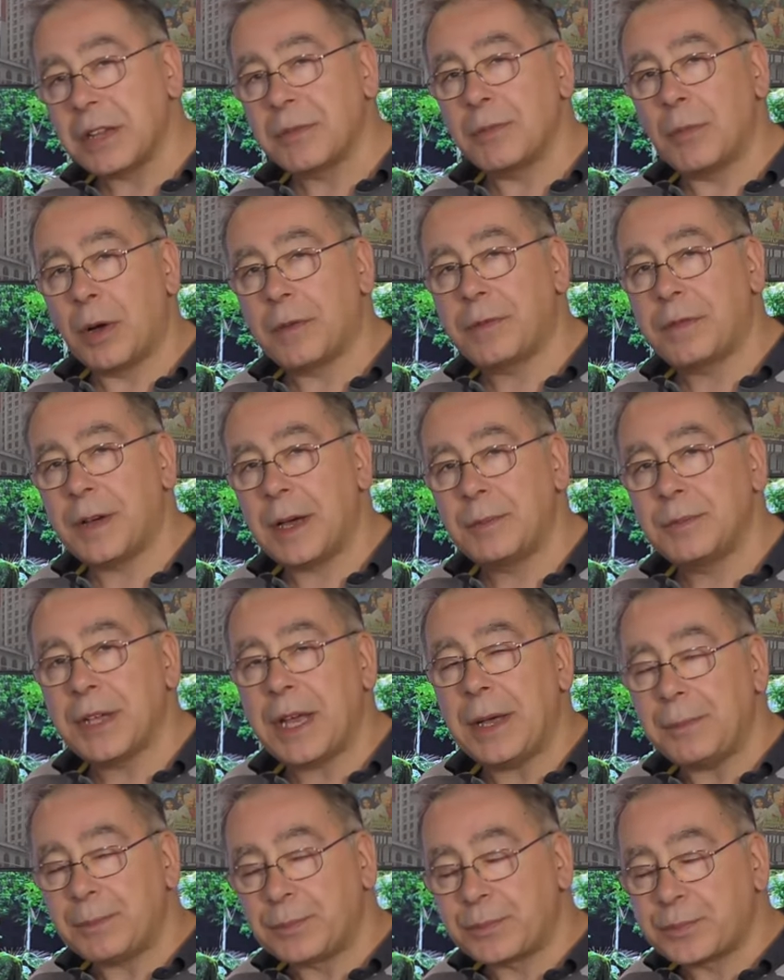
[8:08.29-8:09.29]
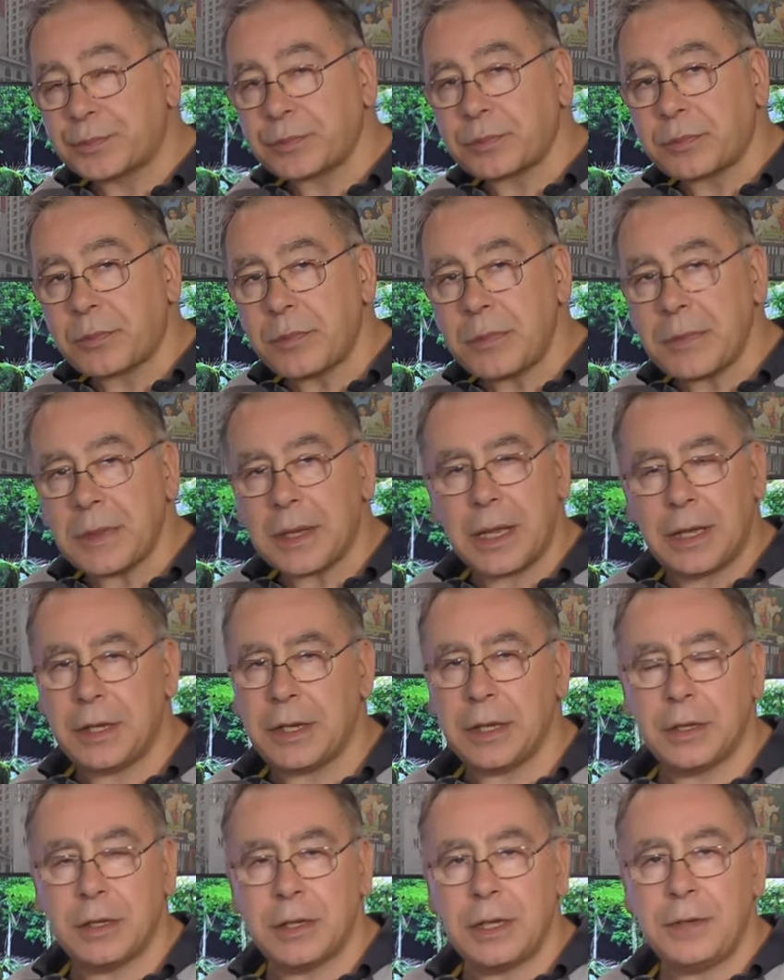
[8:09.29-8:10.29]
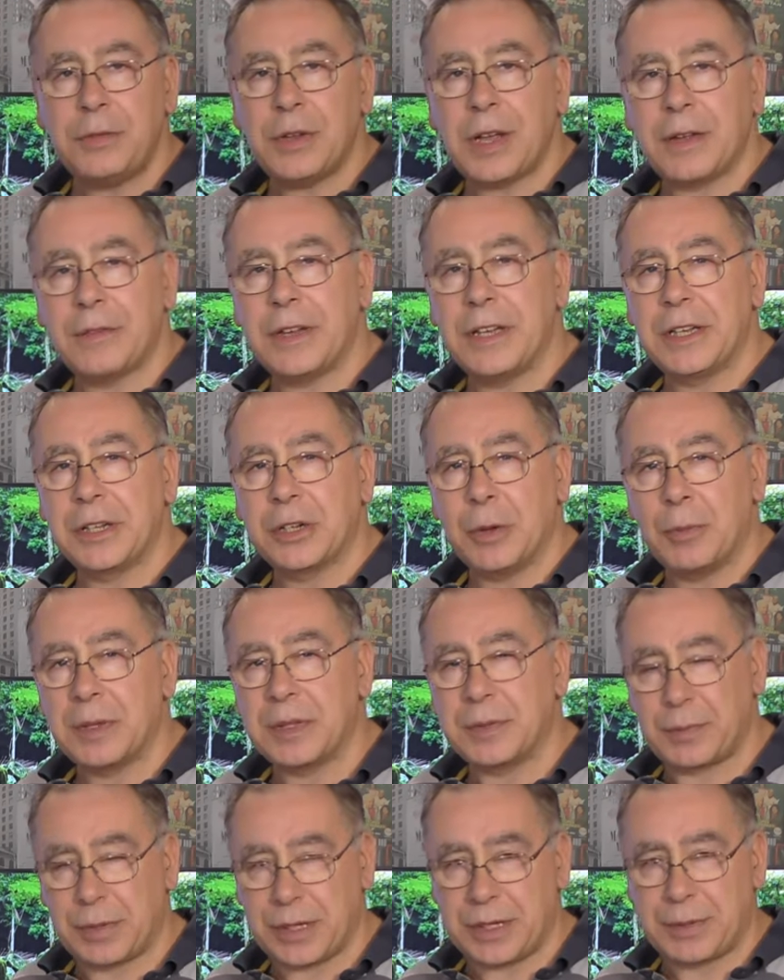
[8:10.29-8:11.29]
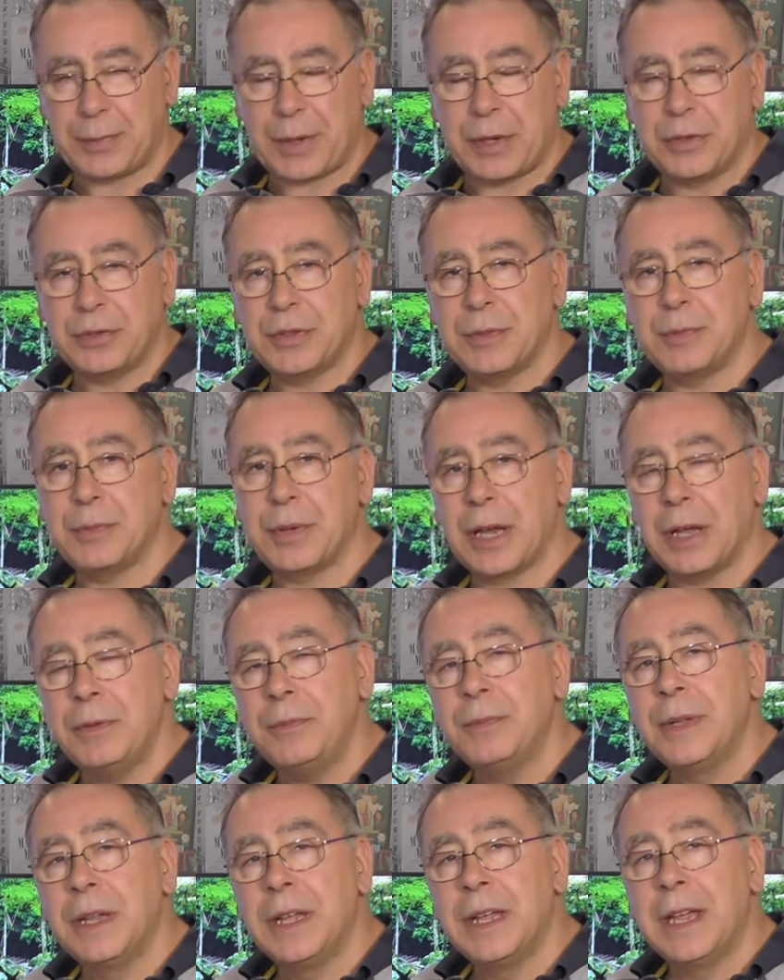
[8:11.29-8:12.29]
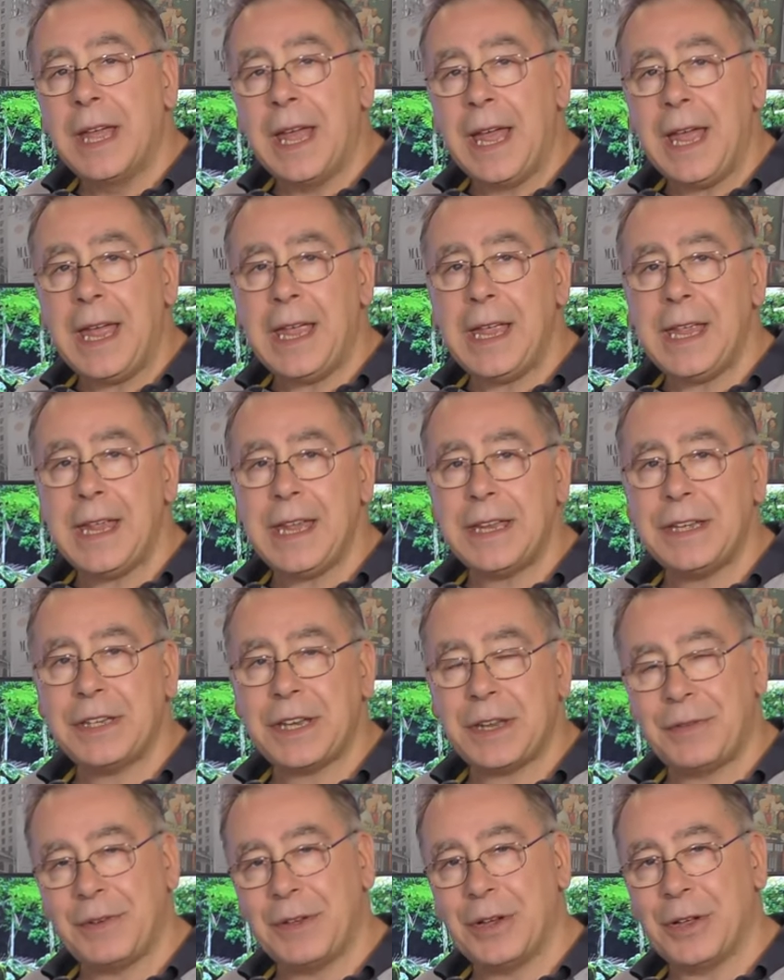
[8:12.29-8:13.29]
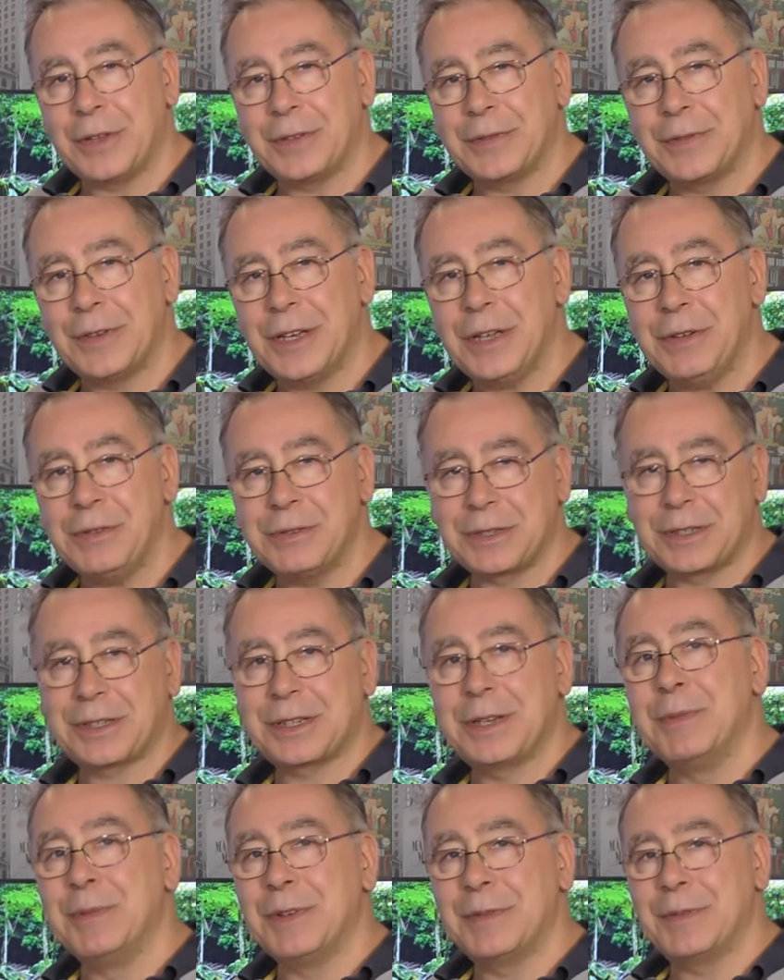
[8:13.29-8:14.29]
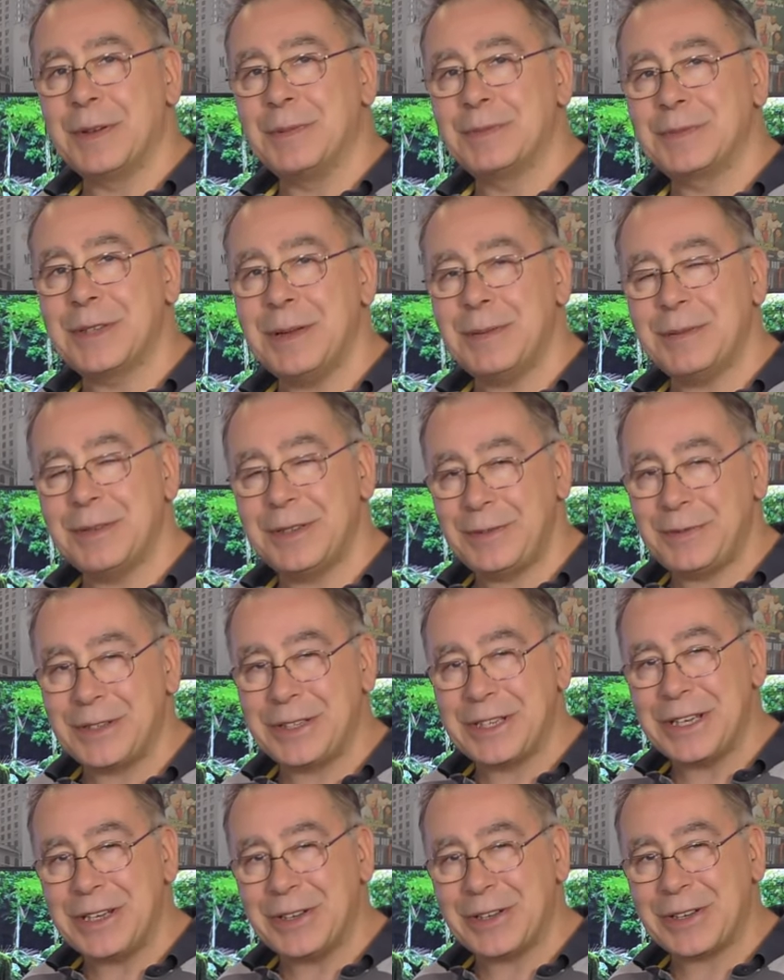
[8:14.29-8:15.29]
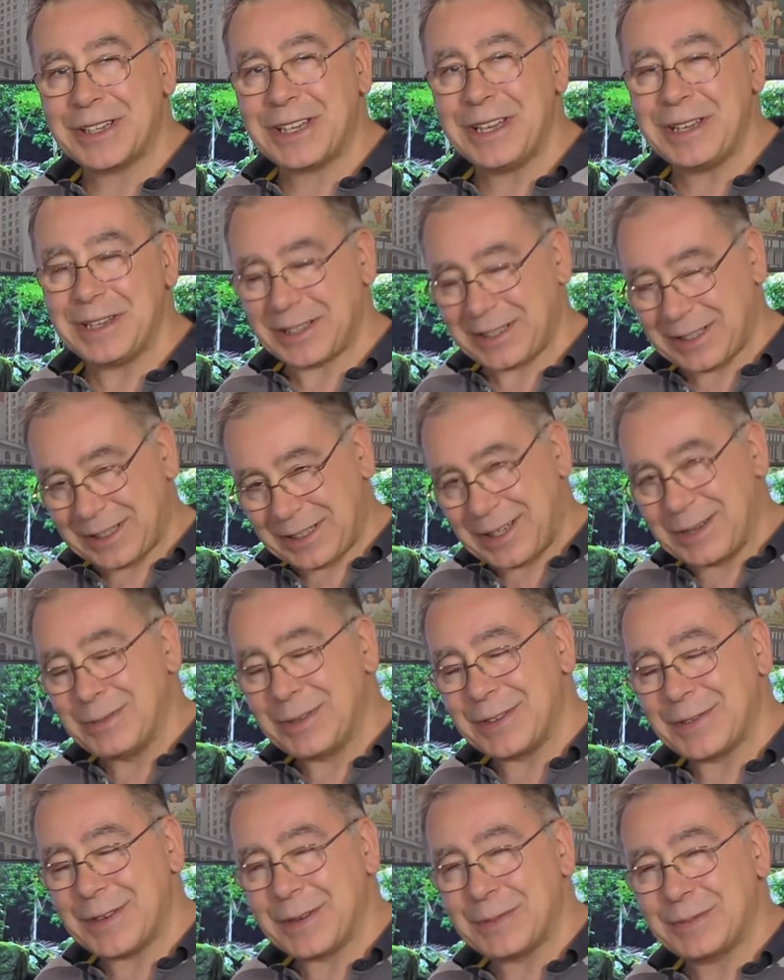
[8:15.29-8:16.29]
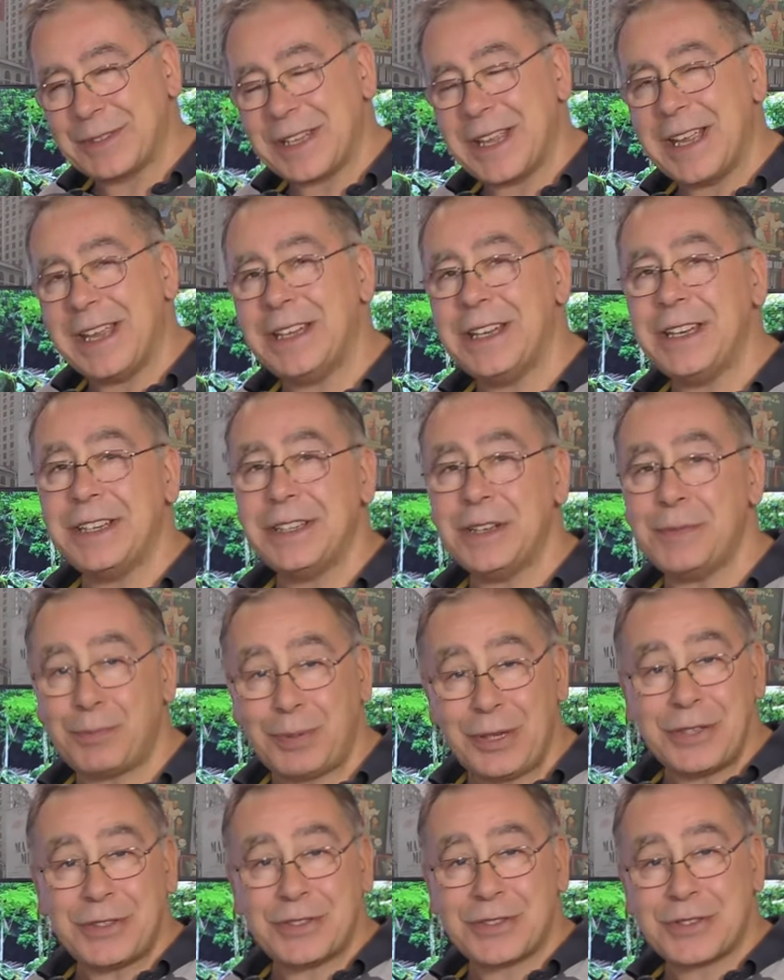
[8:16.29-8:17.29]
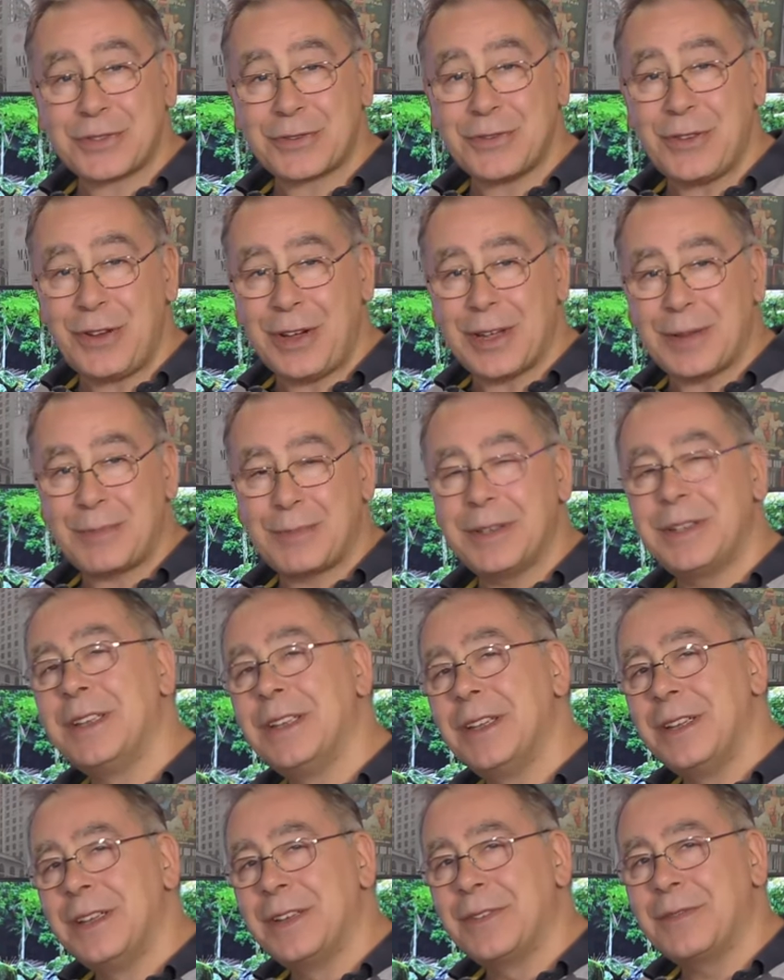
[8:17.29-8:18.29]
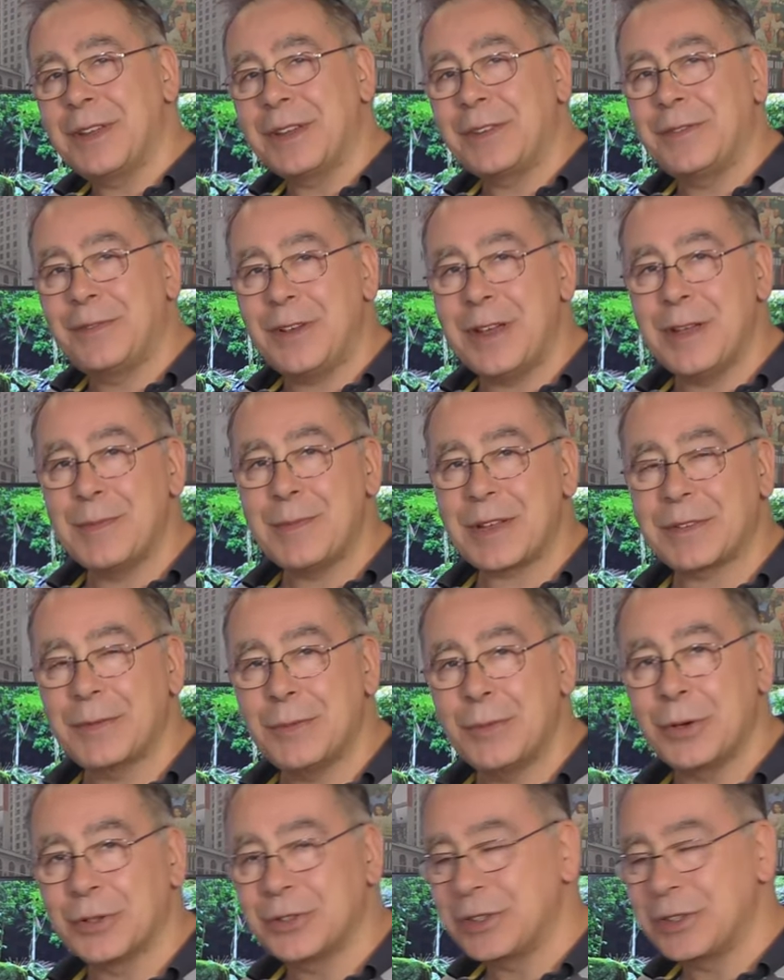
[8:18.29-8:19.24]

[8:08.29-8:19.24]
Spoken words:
gets my thumbs up, and if you have any comments, please post them below. And if you like this video, give me a thumbs up, and if you didn't like it, give me a thumbs down, and please subscribe. Thank you very much for